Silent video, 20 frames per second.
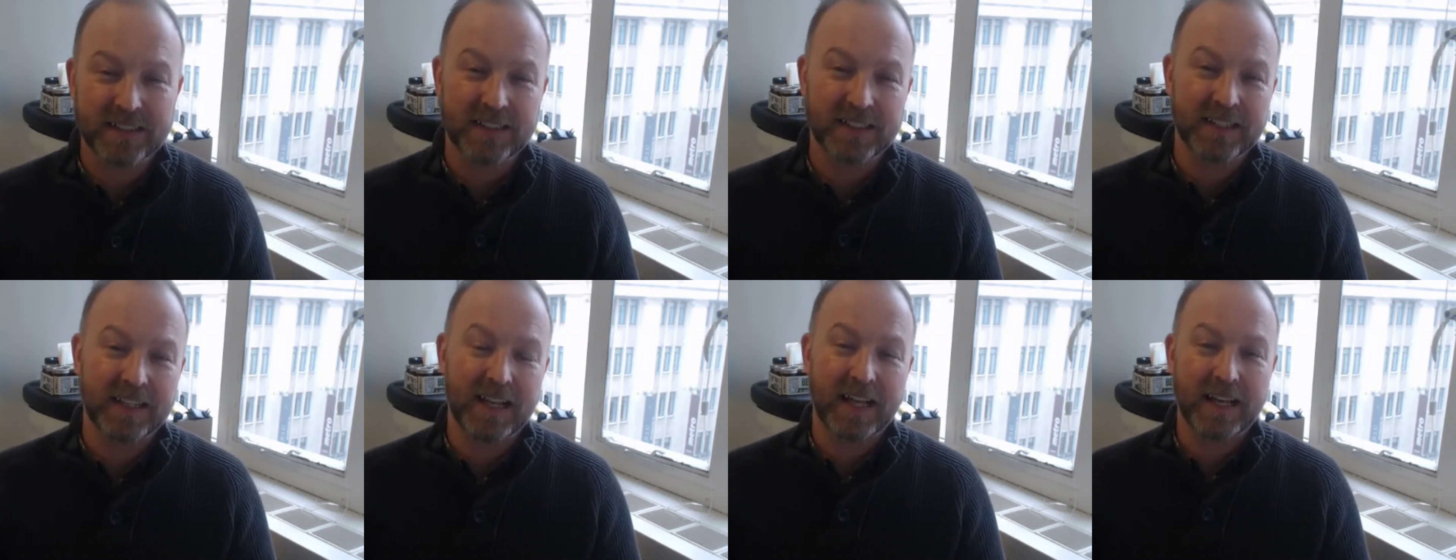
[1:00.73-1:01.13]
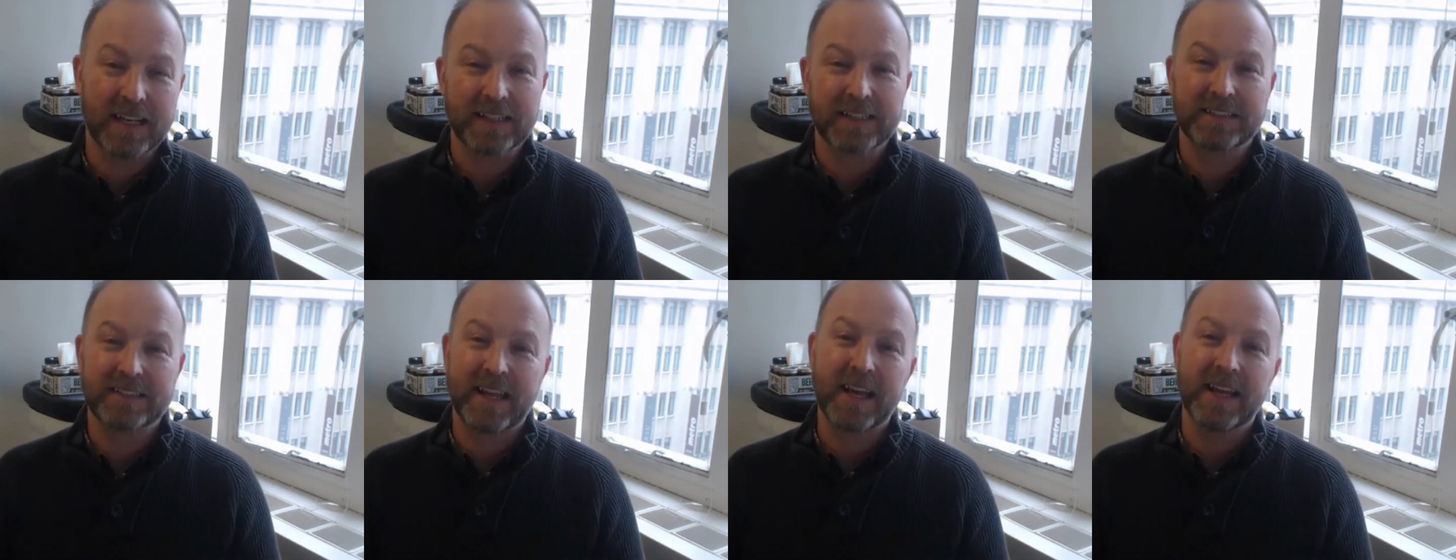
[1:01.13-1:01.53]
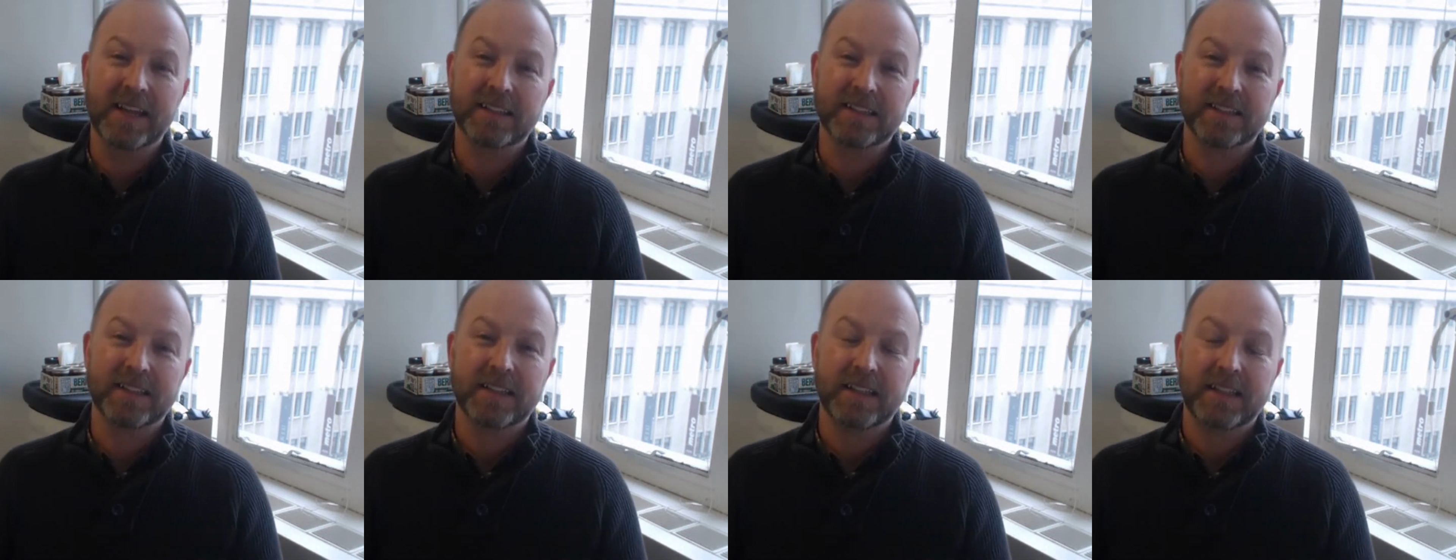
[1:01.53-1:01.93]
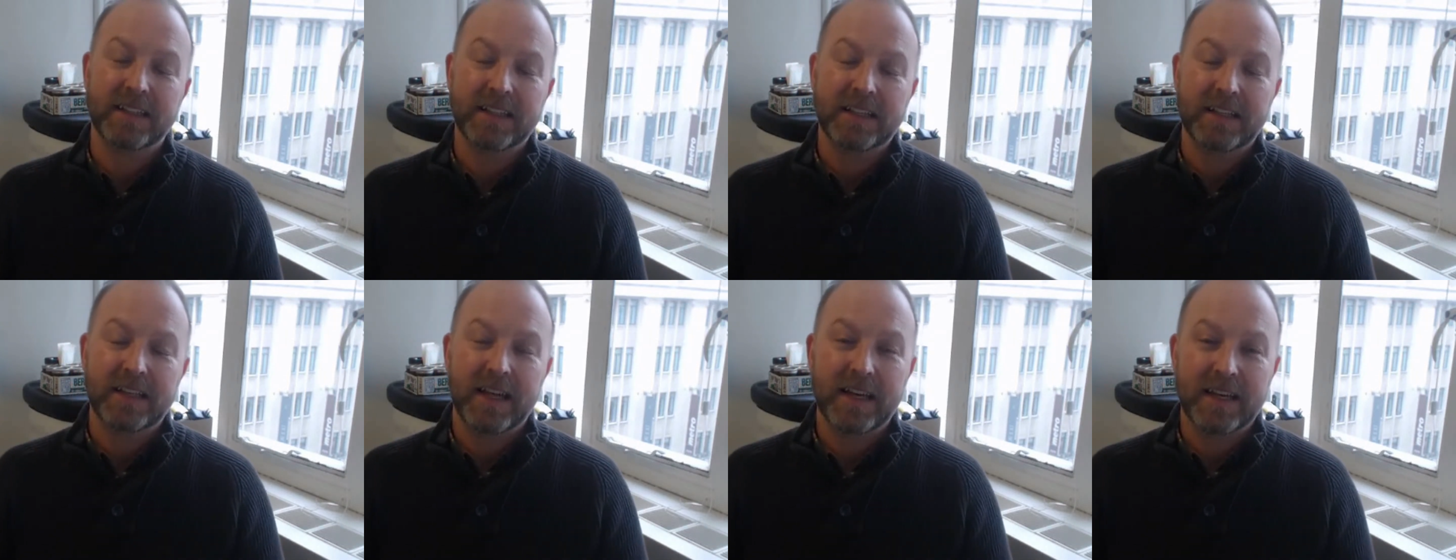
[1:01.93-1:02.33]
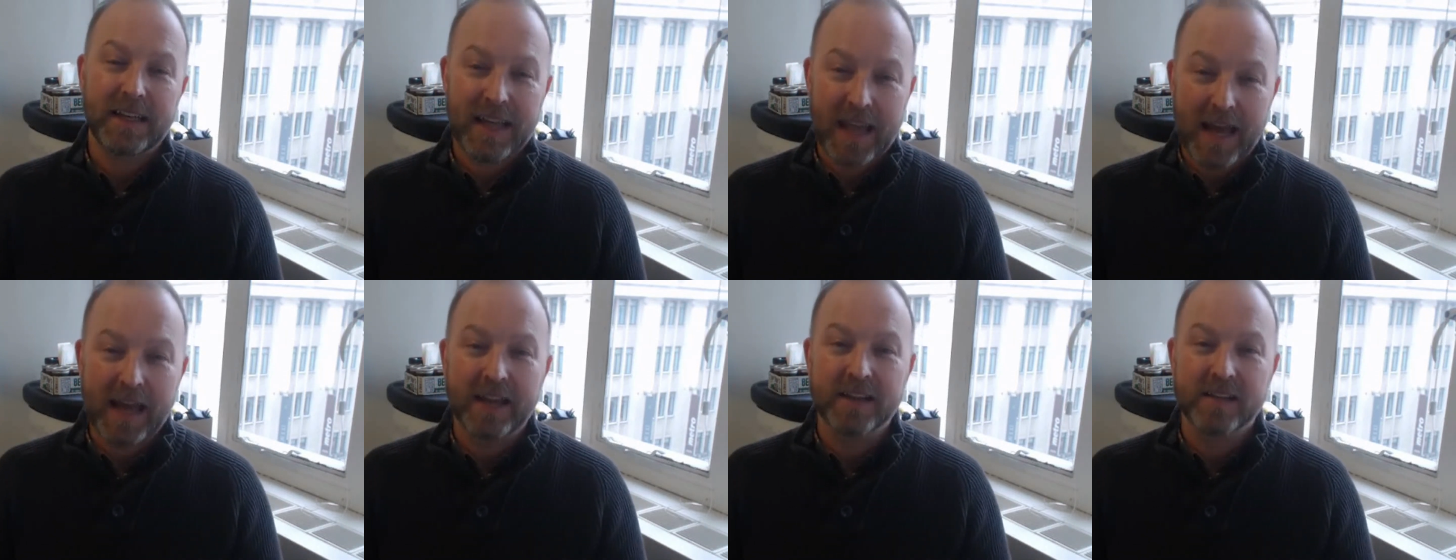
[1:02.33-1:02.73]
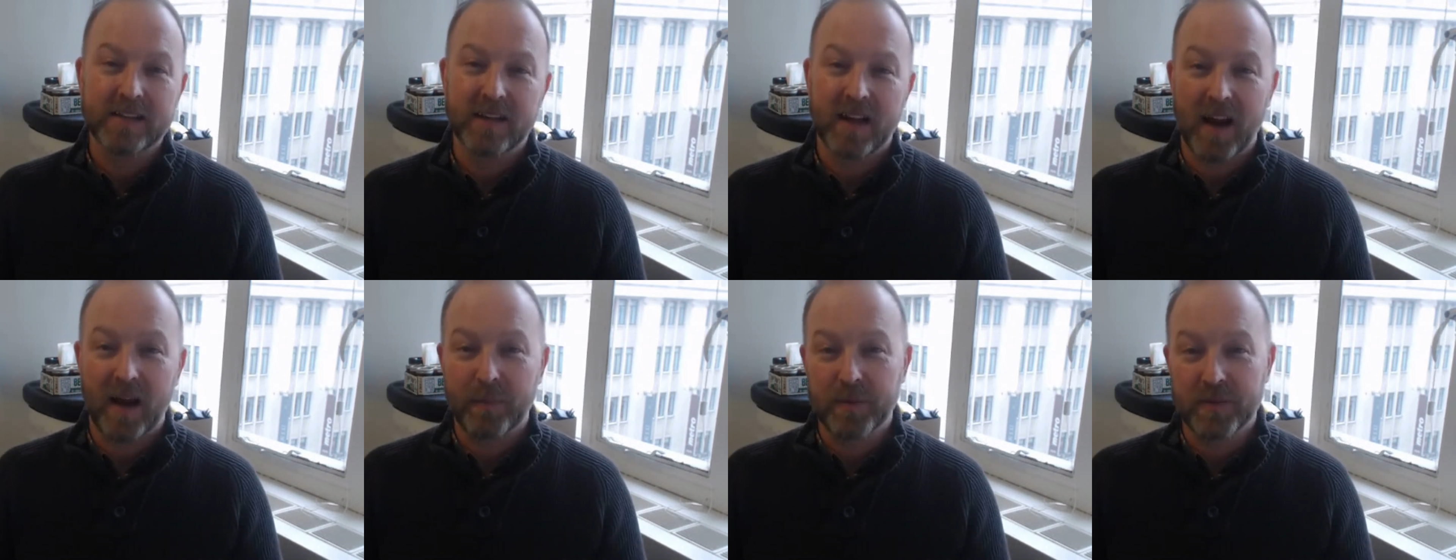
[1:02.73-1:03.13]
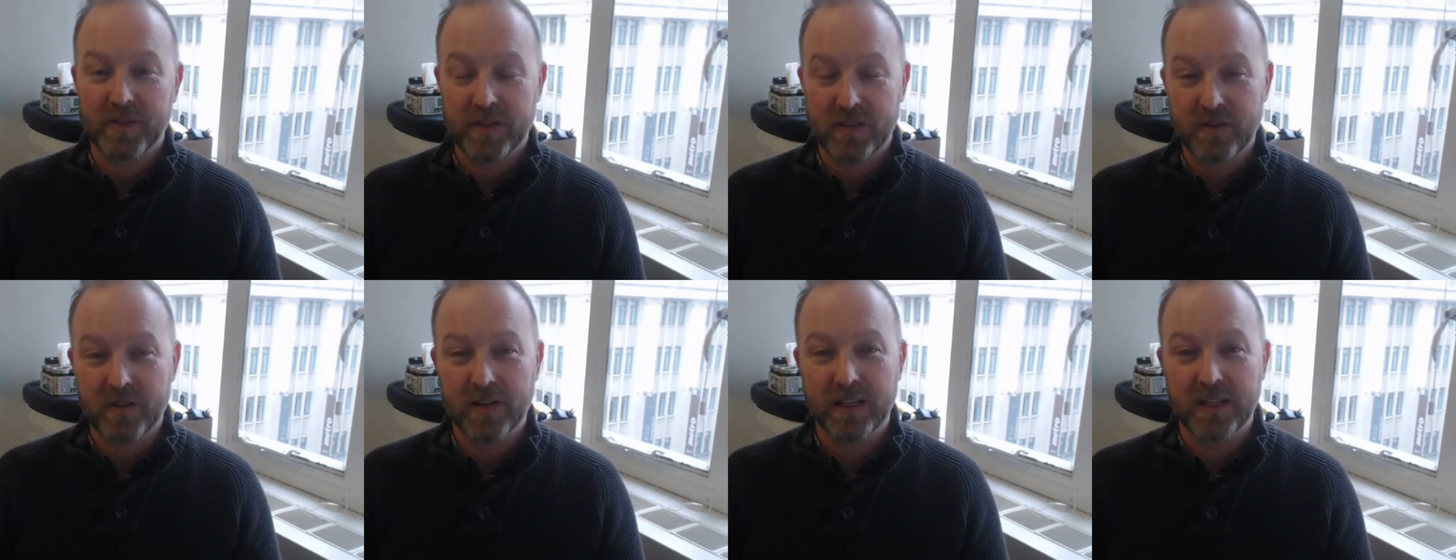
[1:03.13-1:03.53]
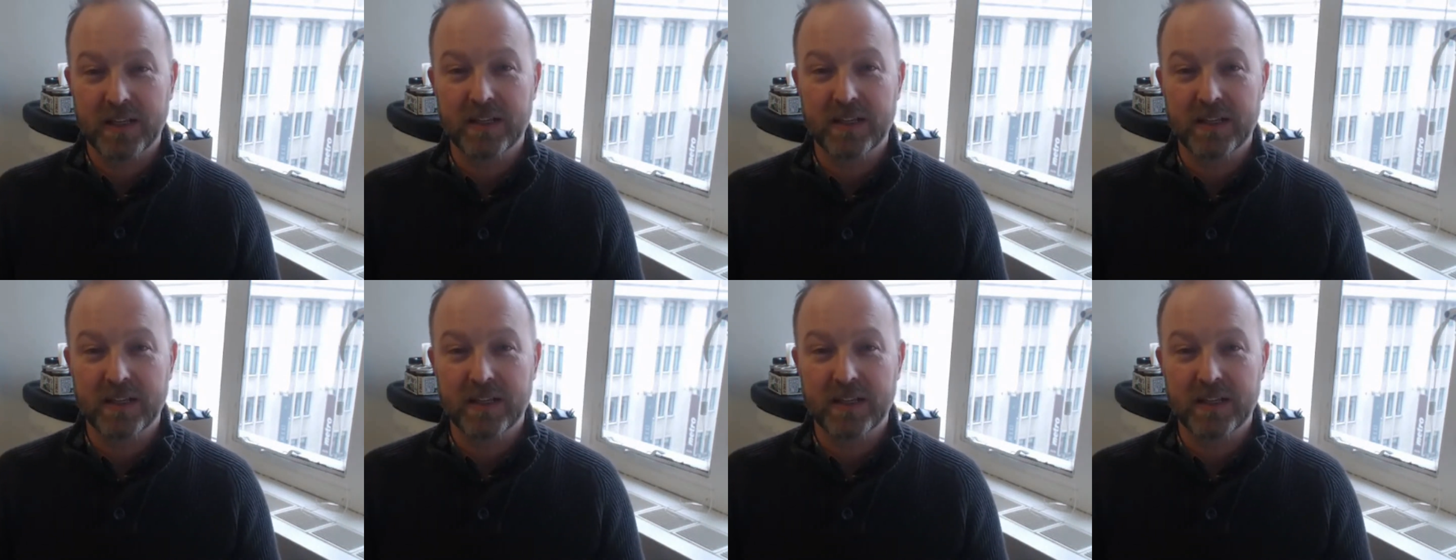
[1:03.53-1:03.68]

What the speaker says: in the United States, again, as an opportunity